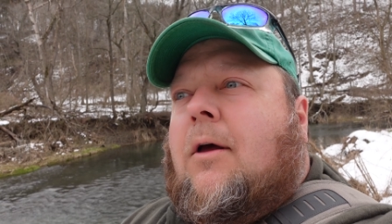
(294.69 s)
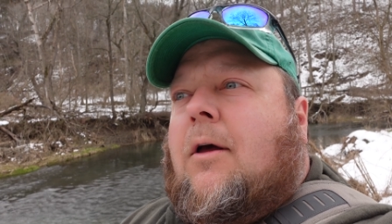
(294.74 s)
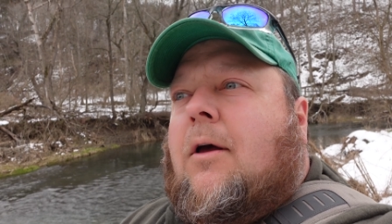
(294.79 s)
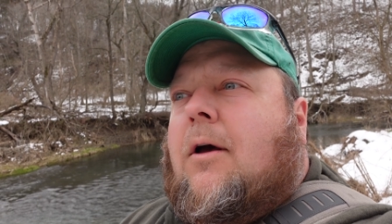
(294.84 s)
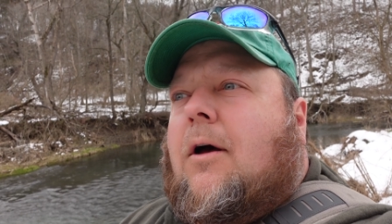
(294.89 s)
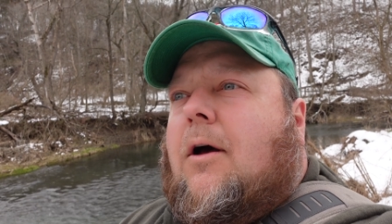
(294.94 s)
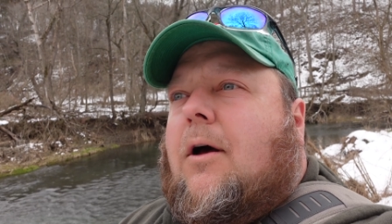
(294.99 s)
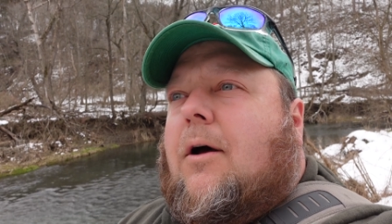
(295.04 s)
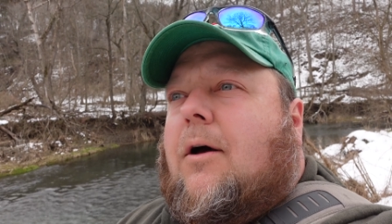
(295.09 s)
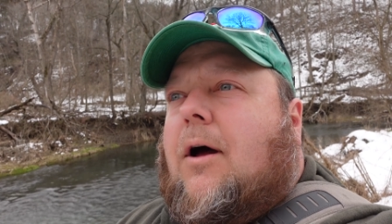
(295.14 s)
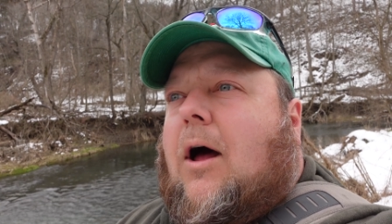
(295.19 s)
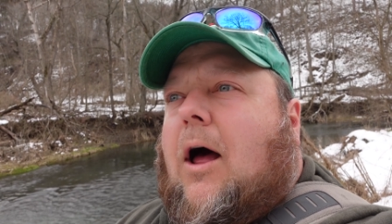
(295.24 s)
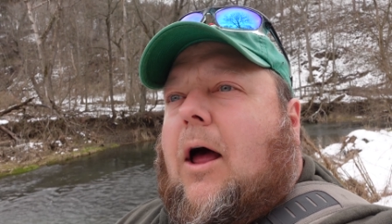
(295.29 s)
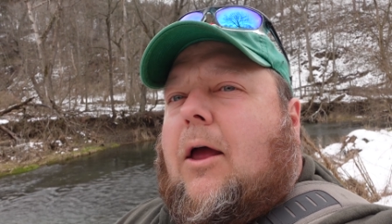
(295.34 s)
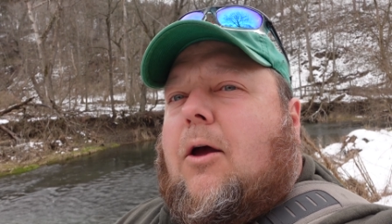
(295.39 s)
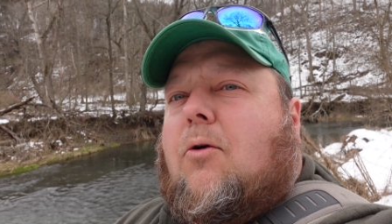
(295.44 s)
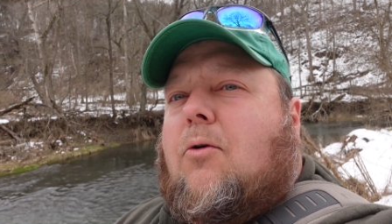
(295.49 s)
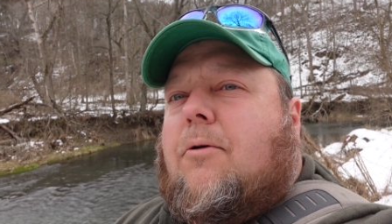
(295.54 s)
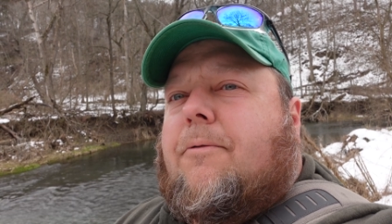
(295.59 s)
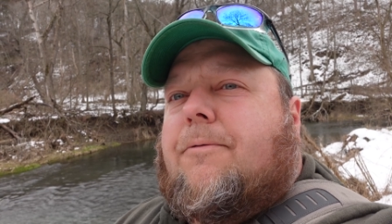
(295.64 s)

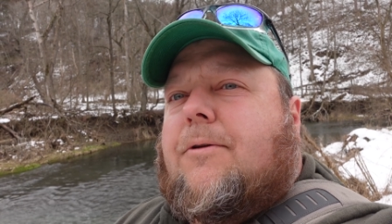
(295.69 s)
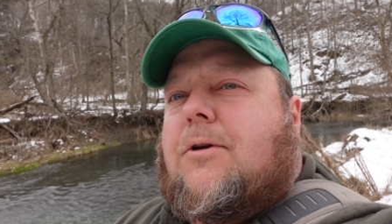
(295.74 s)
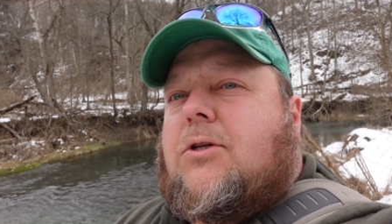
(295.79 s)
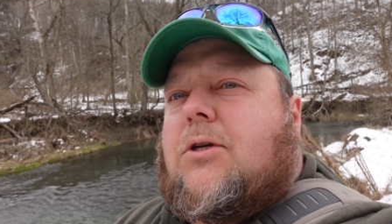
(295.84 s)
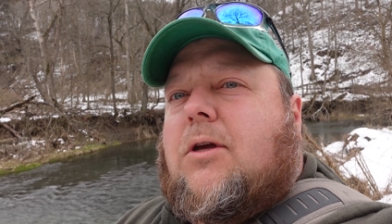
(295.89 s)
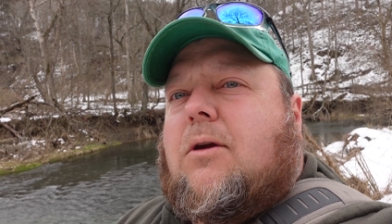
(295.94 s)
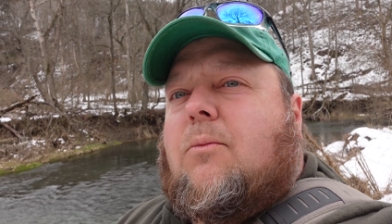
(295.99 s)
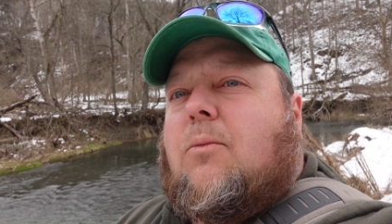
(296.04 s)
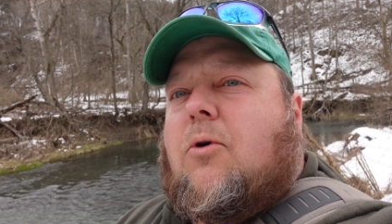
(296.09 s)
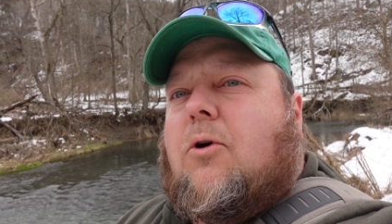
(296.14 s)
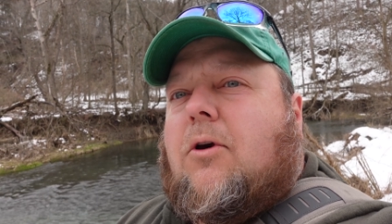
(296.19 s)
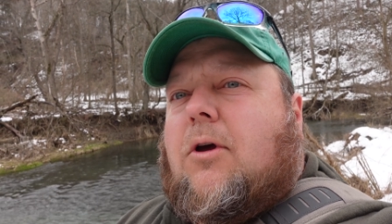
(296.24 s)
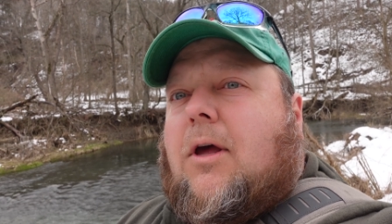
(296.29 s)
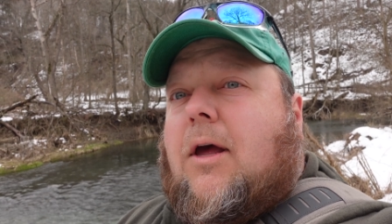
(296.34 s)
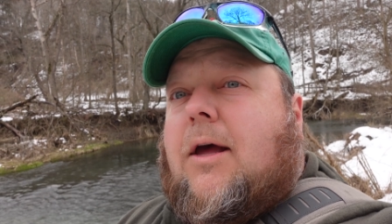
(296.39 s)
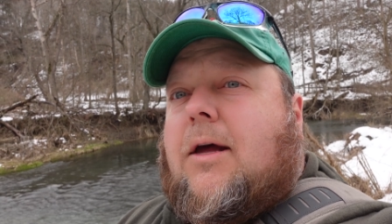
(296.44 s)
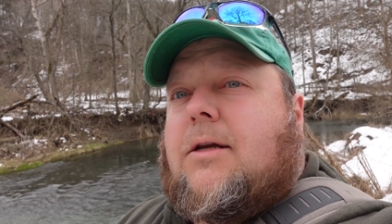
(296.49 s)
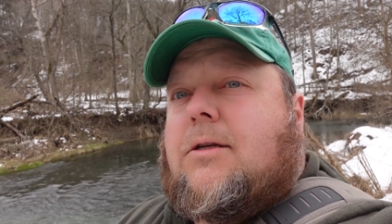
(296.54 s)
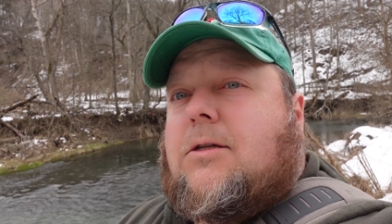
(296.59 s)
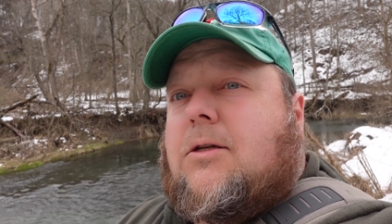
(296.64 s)
Iowa fishing book
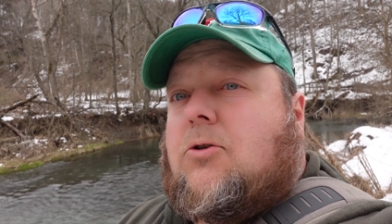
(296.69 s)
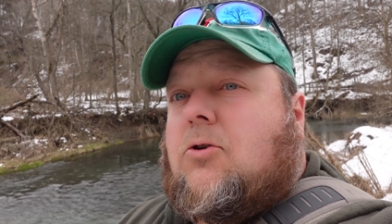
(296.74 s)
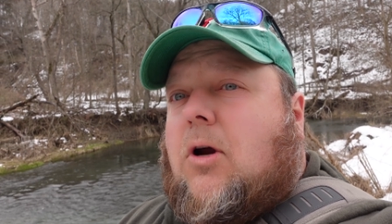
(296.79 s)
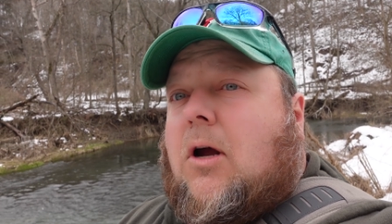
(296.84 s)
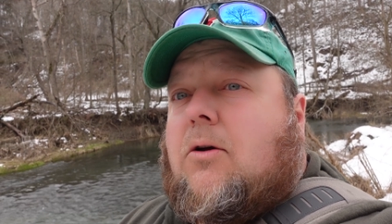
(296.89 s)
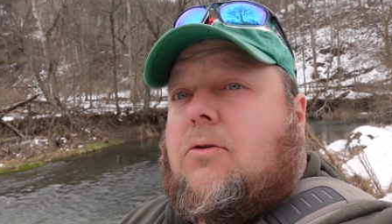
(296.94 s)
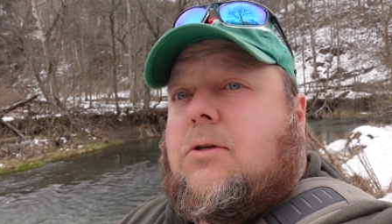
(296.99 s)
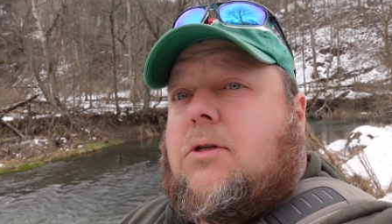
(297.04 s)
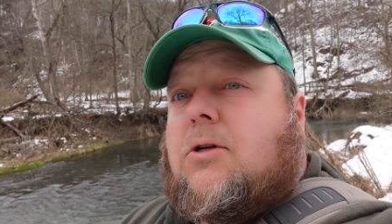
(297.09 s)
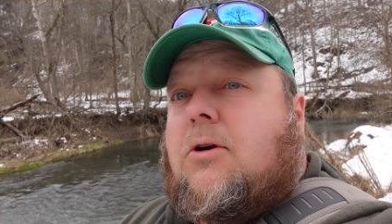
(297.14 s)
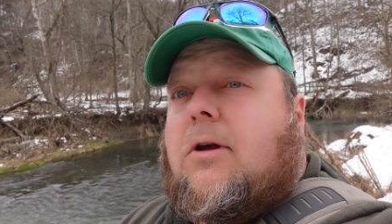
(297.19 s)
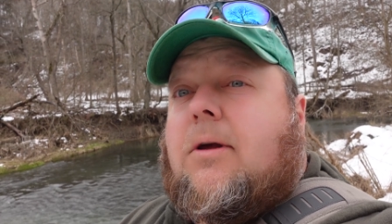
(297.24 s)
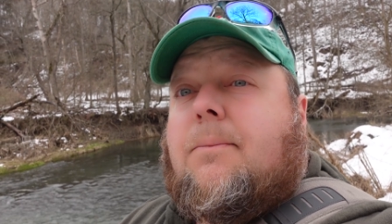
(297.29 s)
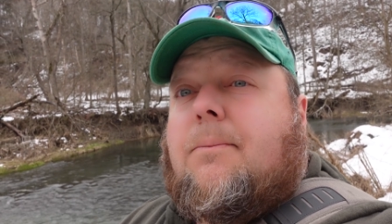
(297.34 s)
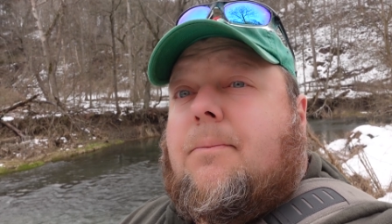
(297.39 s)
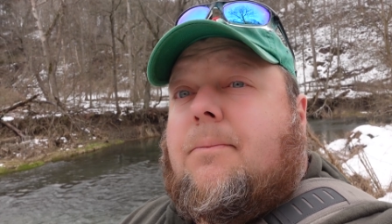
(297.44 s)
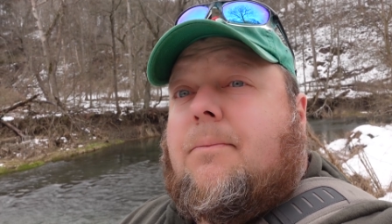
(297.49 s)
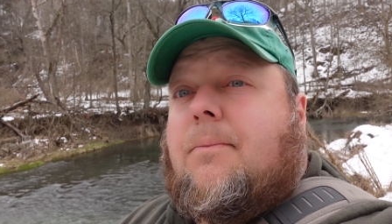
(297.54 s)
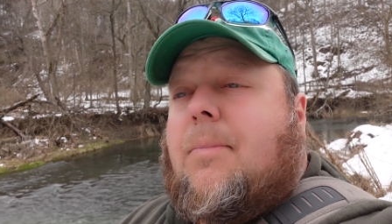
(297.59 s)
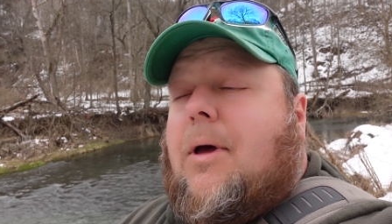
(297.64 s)
as a trout
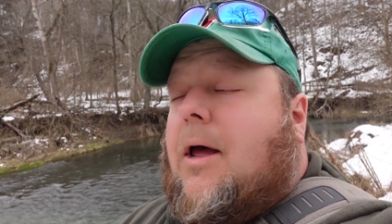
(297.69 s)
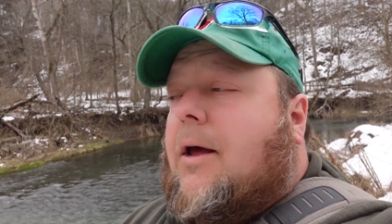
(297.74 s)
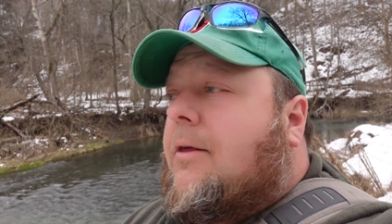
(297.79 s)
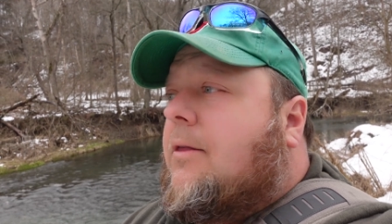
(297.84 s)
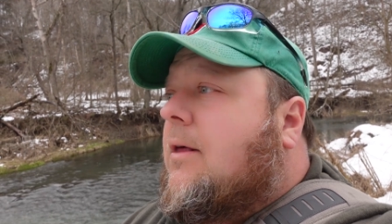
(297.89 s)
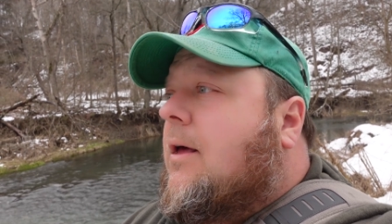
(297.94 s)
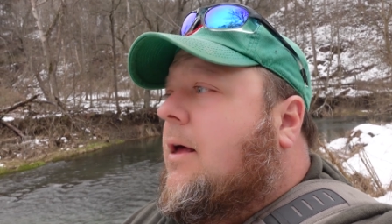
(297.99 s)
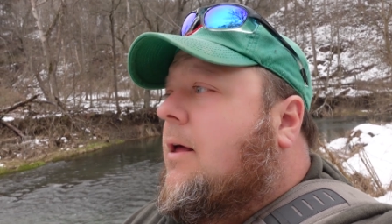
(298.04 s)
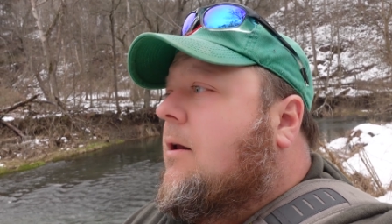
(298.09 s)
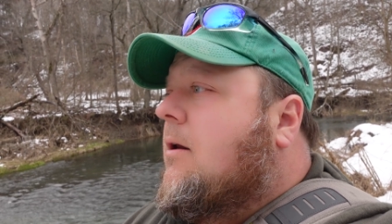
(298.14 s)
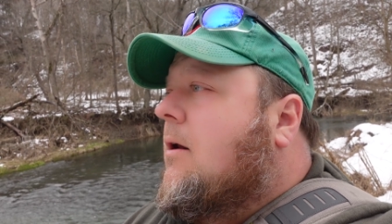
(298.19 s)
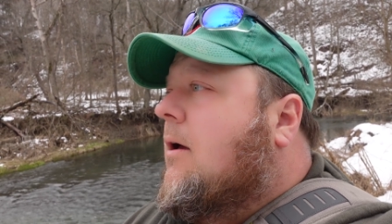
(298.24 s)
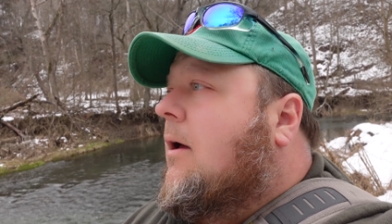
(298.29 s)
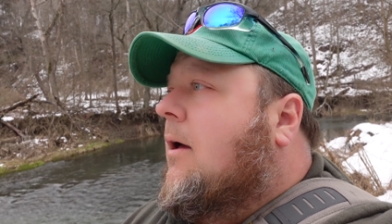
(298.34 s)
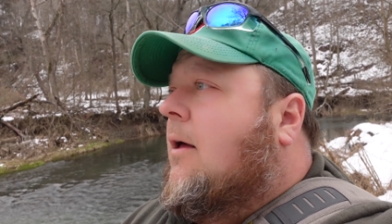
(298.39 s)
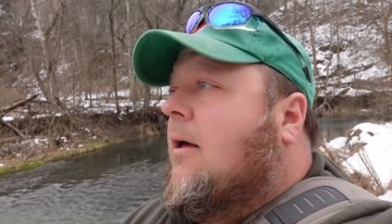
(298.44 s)
stream back then.